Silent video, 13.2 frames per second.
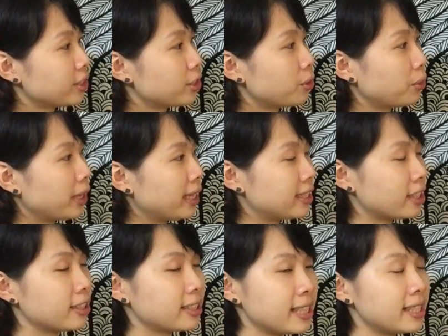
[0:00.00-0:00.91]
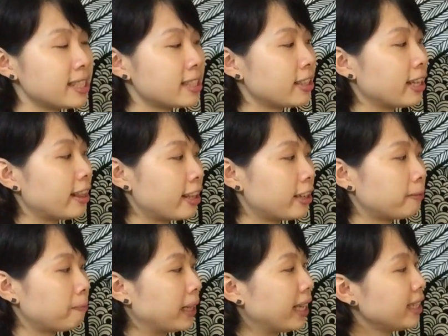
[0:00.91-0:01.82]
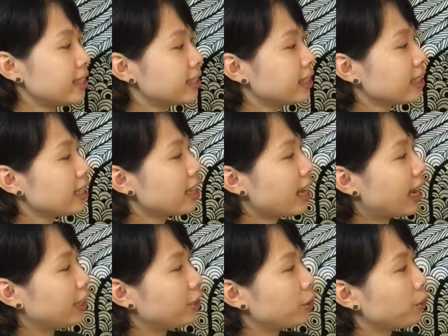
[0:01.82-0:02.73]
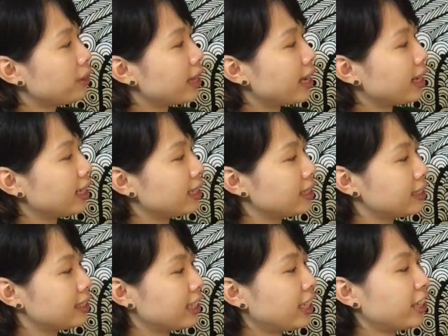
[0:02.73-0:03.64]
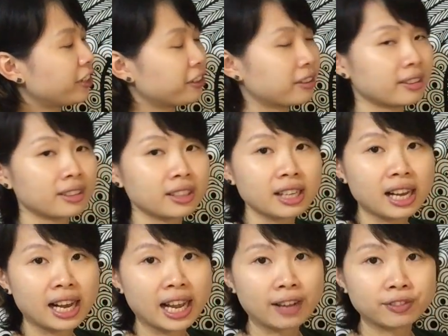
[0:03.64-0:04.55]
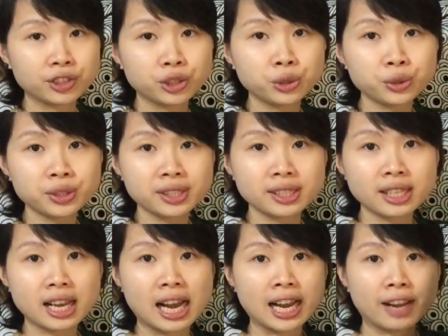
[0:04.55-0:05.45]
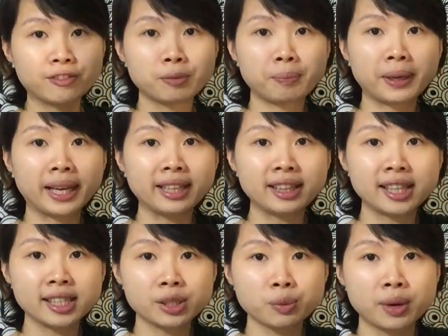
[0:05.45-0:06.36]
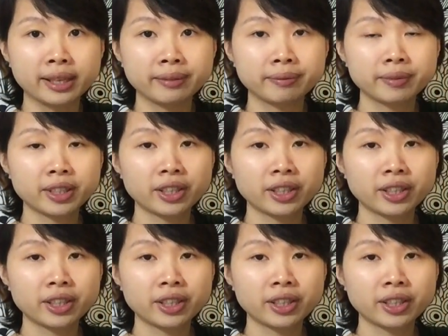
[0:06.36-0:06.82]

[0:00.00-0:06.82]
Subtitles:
So since it's in the 3rd place, I know that it's here. I have to play this one.